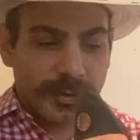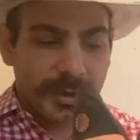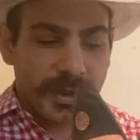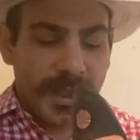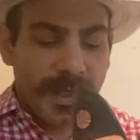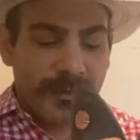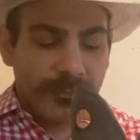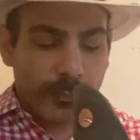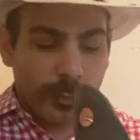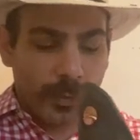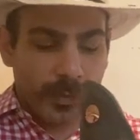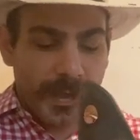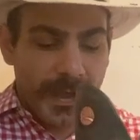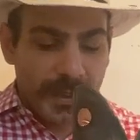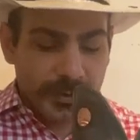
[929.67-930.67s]
shaft
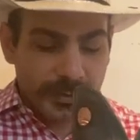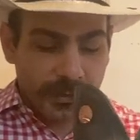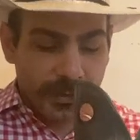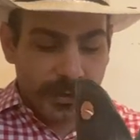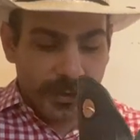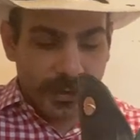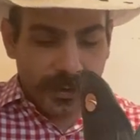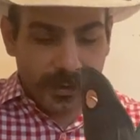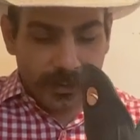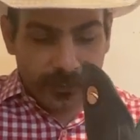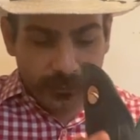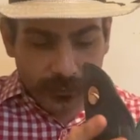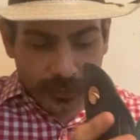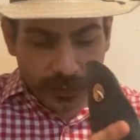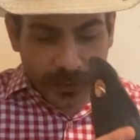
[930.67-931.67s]
will actually uh,
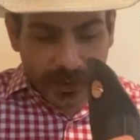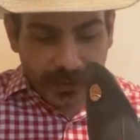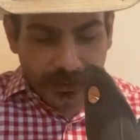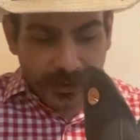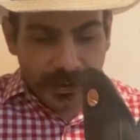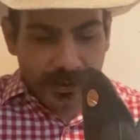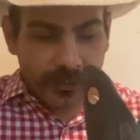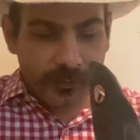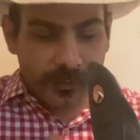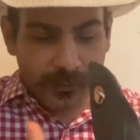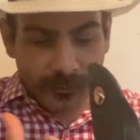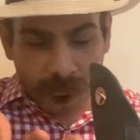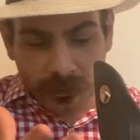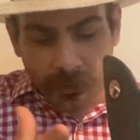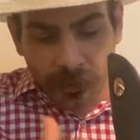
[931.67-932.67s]
drag down
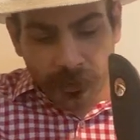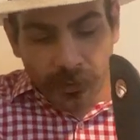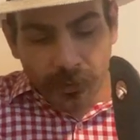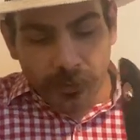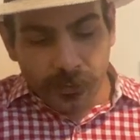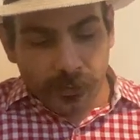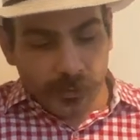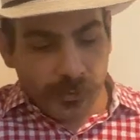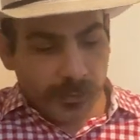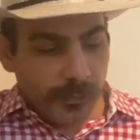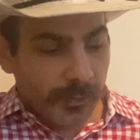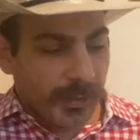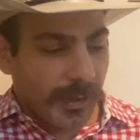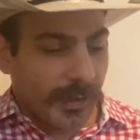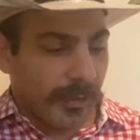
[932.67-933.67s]
and you know
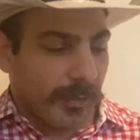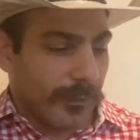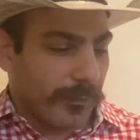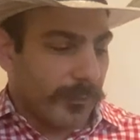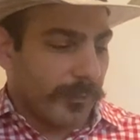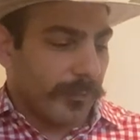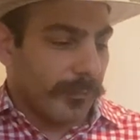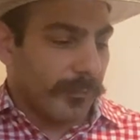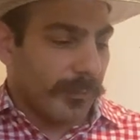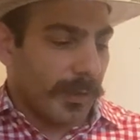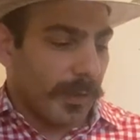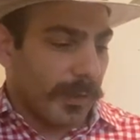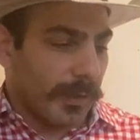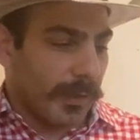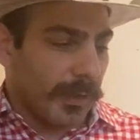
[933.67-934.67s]
kind of
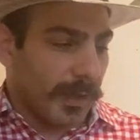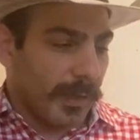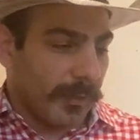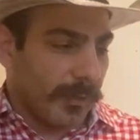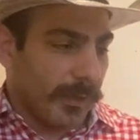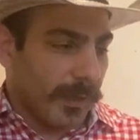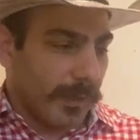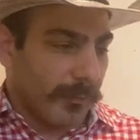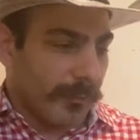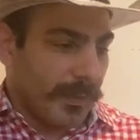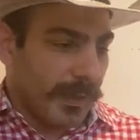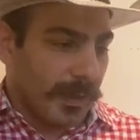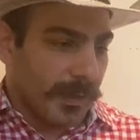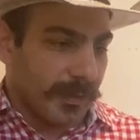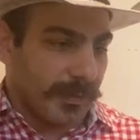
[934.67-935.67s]
uh, not not
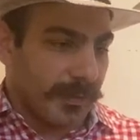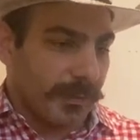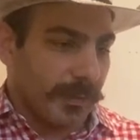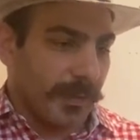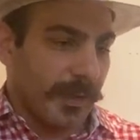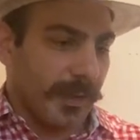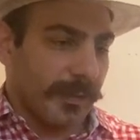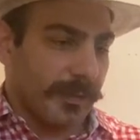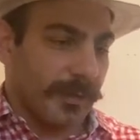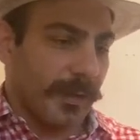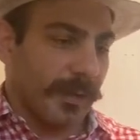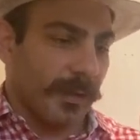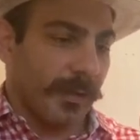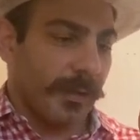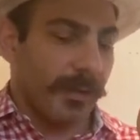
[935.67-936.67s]
be as as
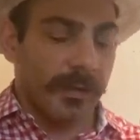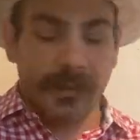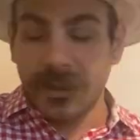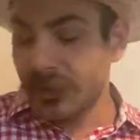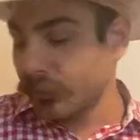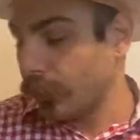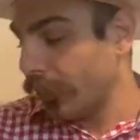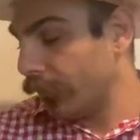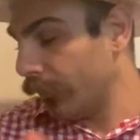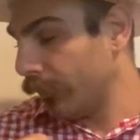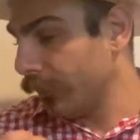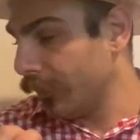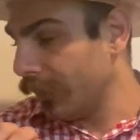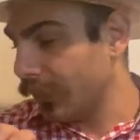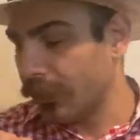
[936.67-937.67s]
uh, good that's why you
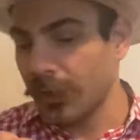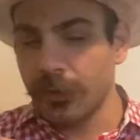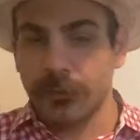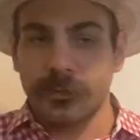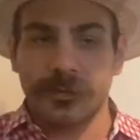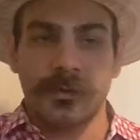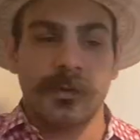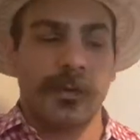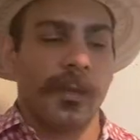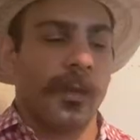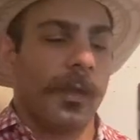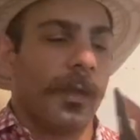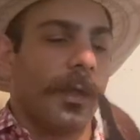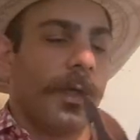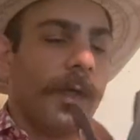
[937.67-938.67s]
need those
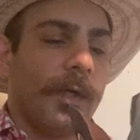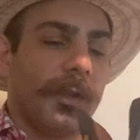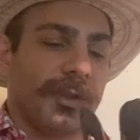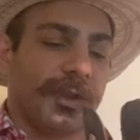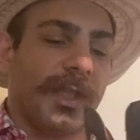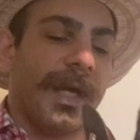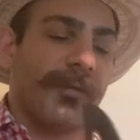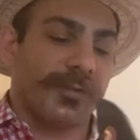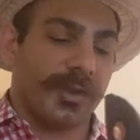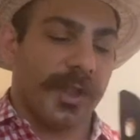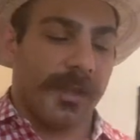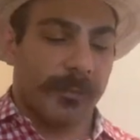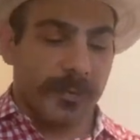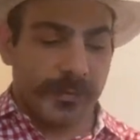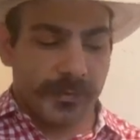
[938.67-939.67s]
uh, shaft
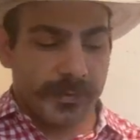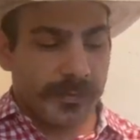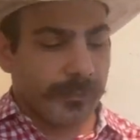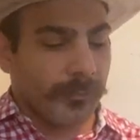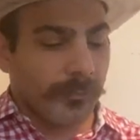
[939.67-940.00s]
shapers